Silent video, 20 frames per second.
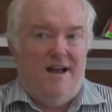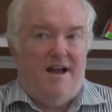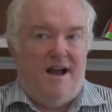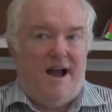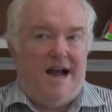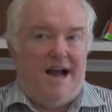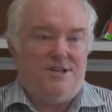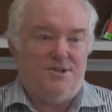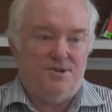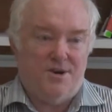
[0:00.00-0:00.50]

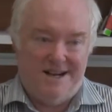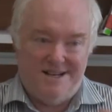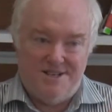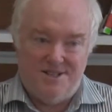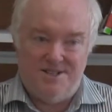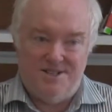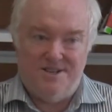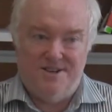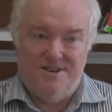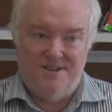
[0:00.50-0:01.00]
I try to
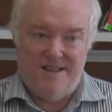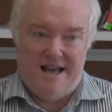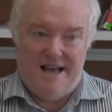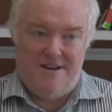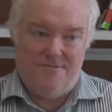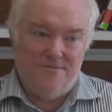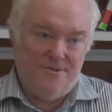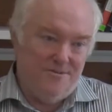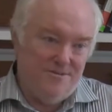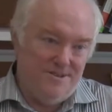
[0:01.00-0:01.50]
share
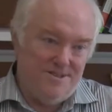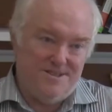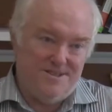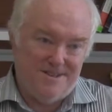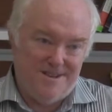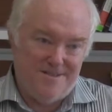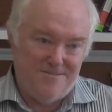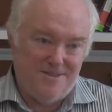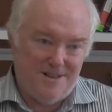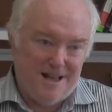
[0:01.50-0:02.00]
that. And one reason
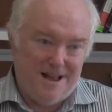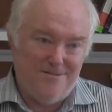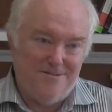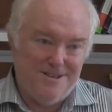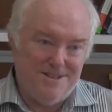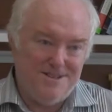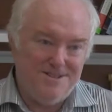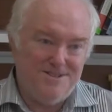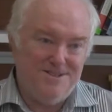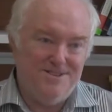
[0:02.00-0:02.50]
I'm glad
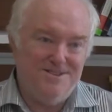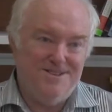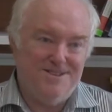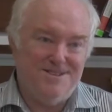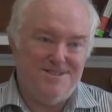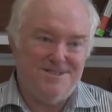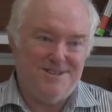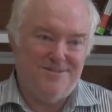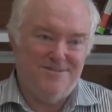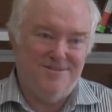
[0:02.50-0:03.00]
we can do
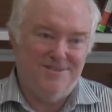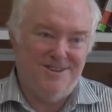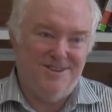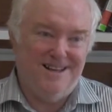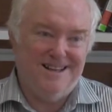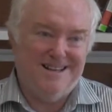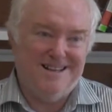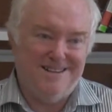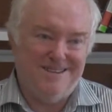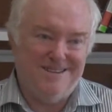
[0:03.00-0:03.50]
this, I feel
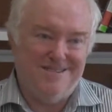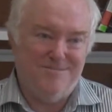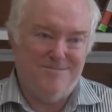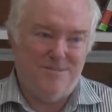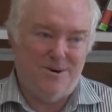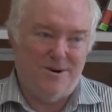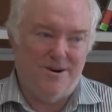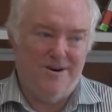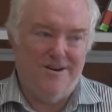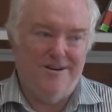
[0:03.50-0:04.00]
like
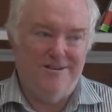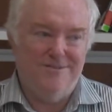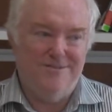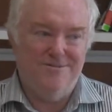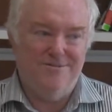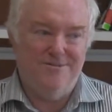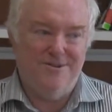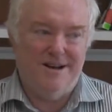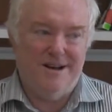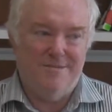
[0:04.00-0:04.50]
part
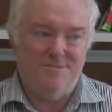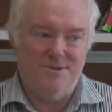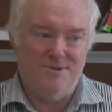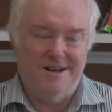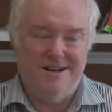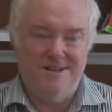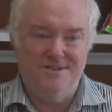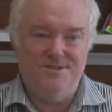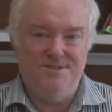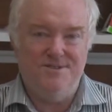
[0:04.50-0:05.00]
of what I'm
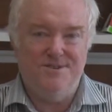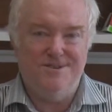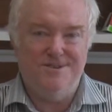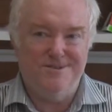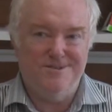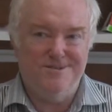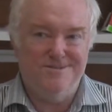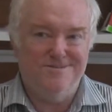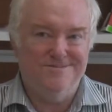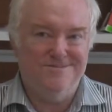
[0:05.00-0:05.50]
trying to
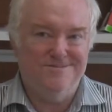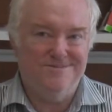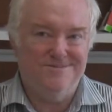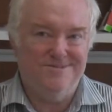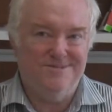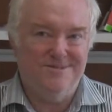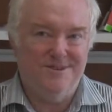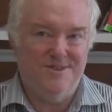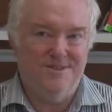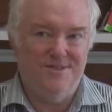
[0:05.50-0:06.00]
do
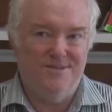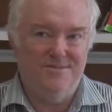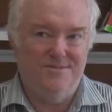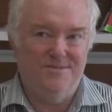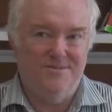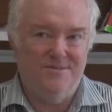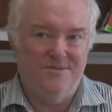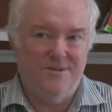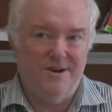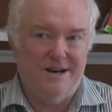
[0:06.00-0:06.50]
with
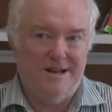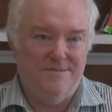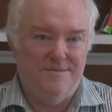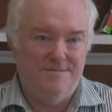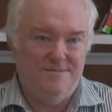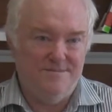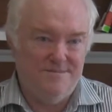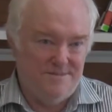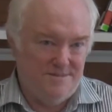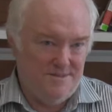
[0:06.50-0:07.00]
what
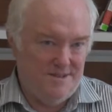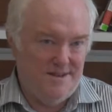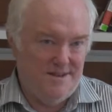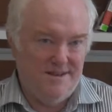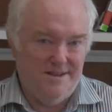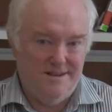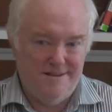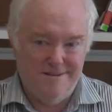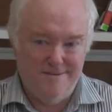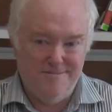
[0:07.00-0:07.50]

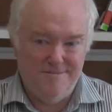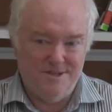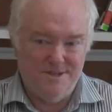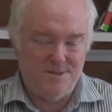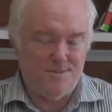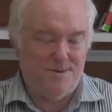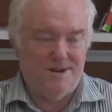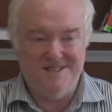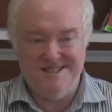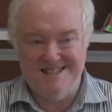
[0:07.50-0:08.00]
I'm
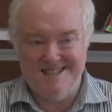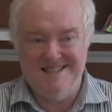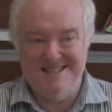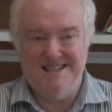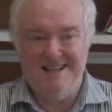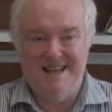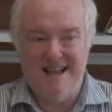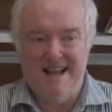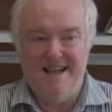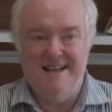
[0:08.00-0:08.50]
expressing
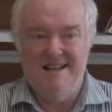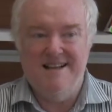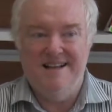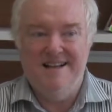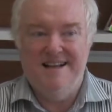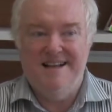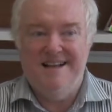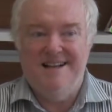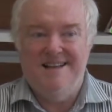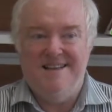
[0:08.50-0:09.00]
today
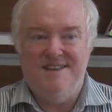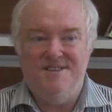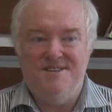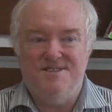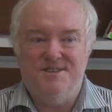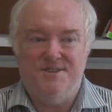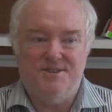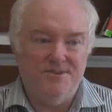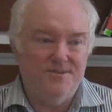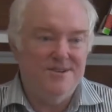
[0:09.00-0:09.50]

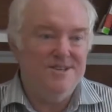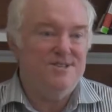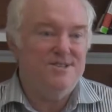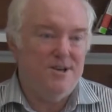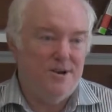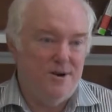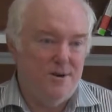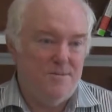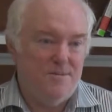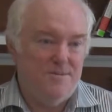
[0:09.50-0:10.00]
is that there is
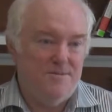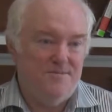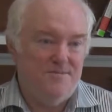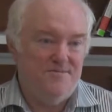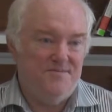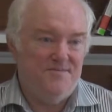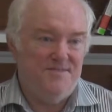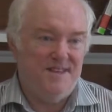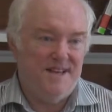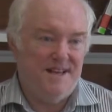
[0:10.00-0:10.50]
hope.
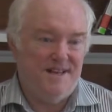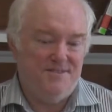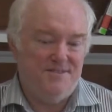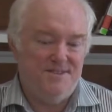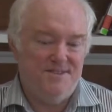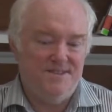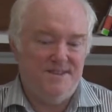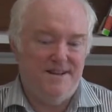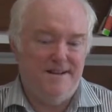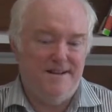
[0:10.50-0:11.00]
That